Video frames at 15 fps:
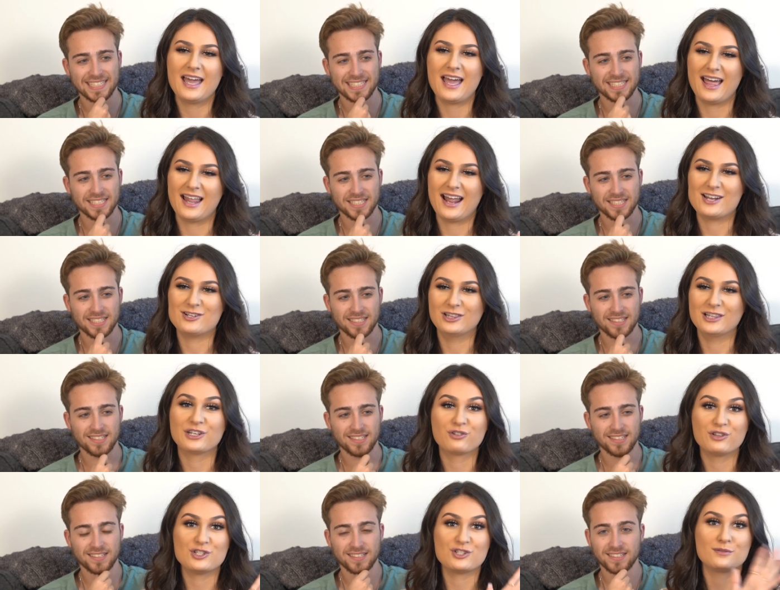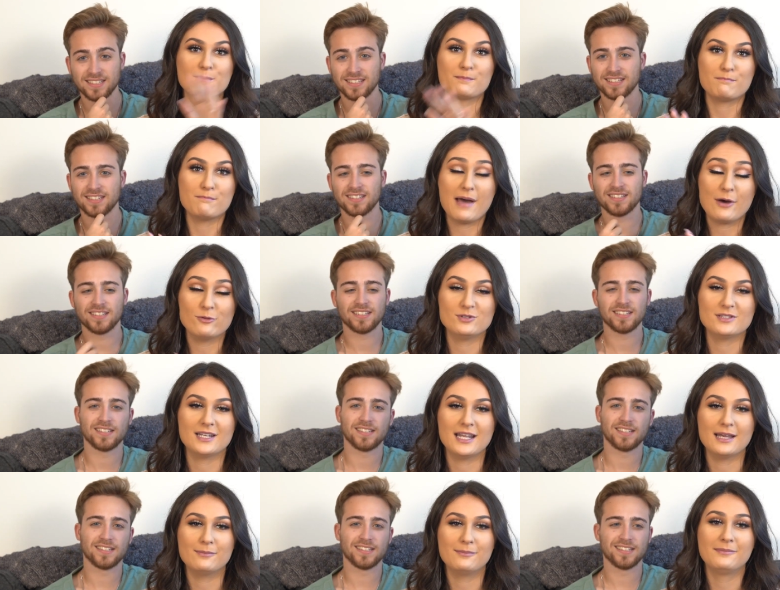Speaker 1: and I literally just
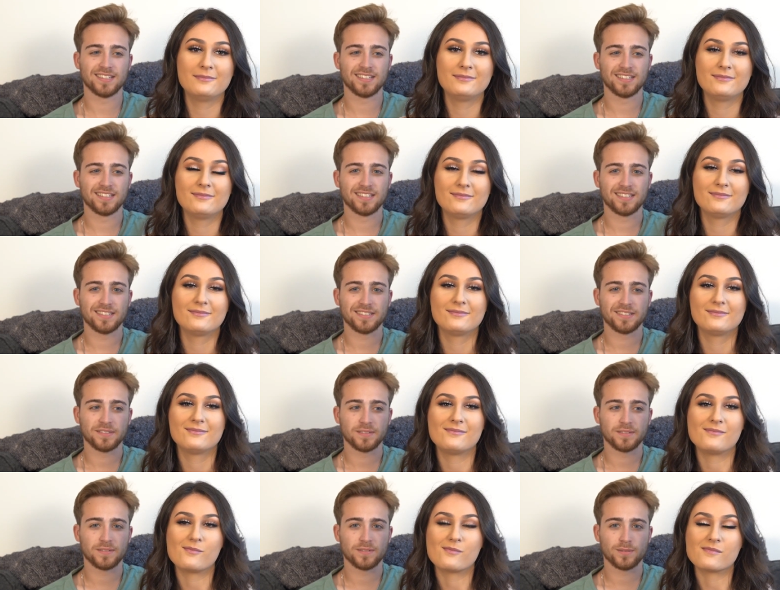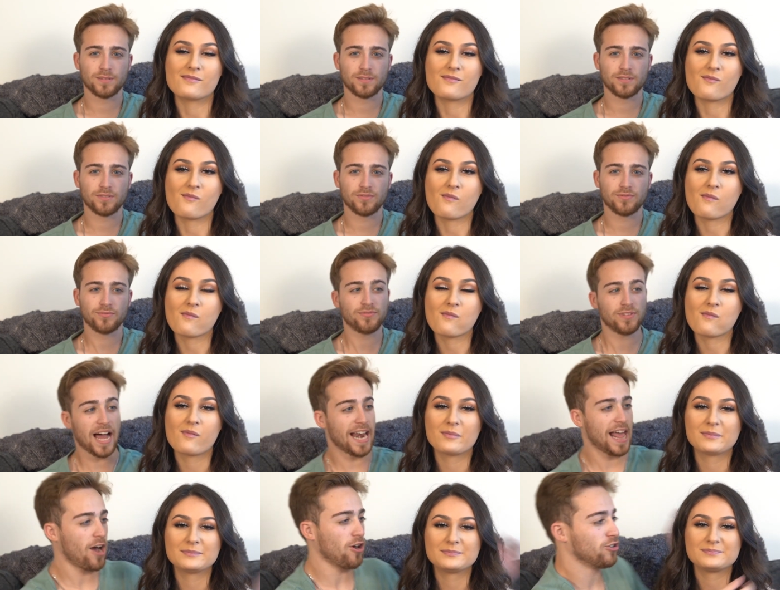mounted him.
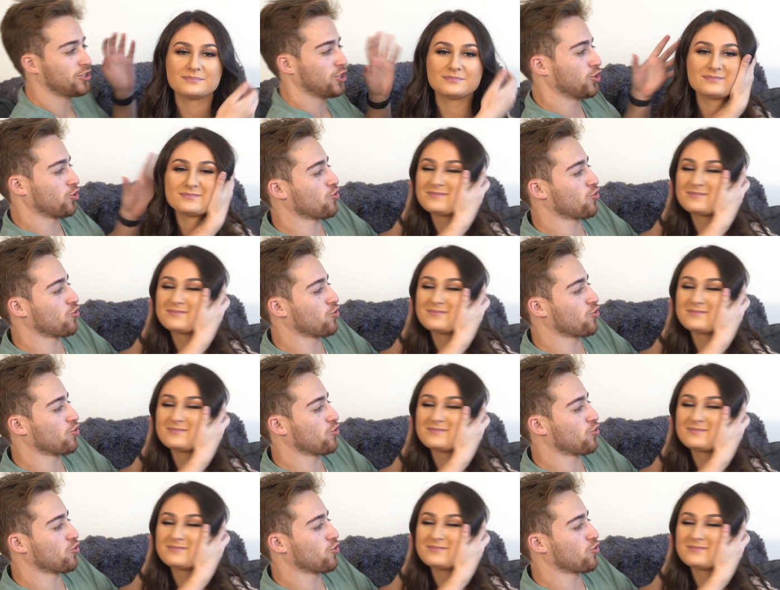
Speaker 2: Flat out, just